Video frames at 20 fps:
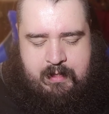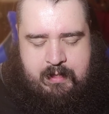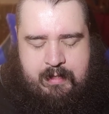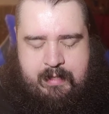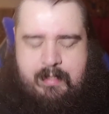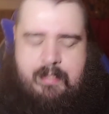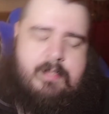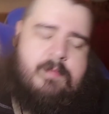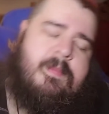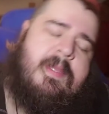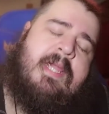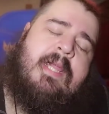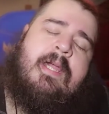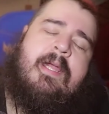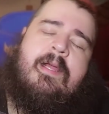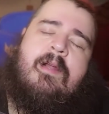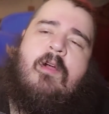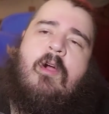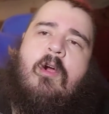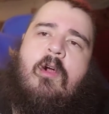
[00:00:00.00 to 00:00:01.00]
And it's making
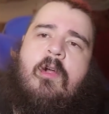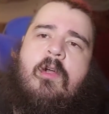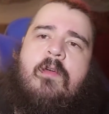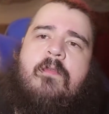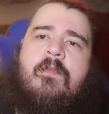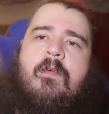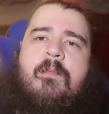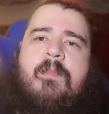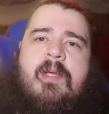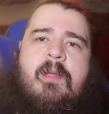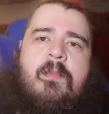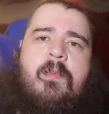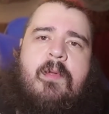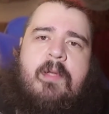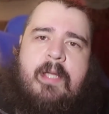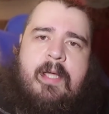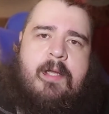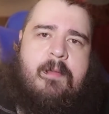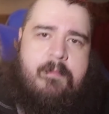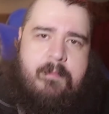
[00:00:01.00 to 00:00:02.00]
it harder for people
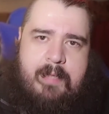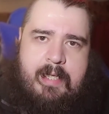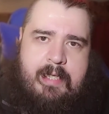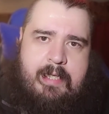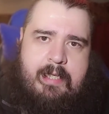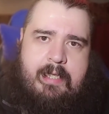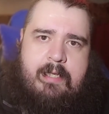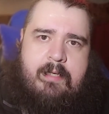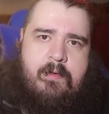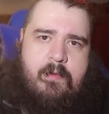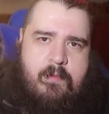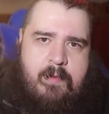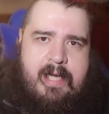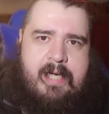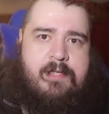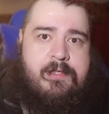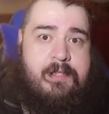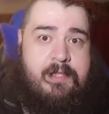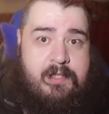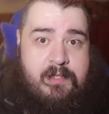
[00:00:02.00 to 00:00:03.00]
like me, who
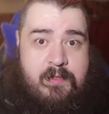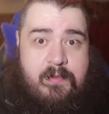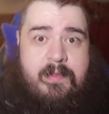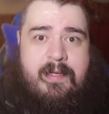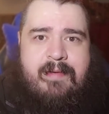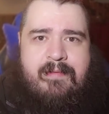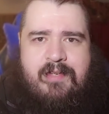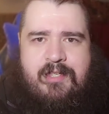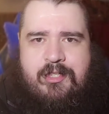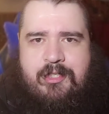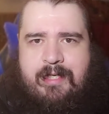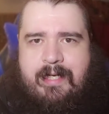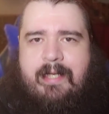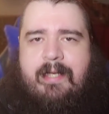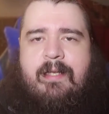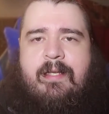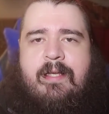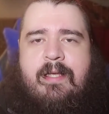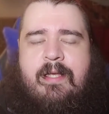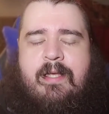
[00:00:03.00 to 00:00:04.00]
actually do give a shit,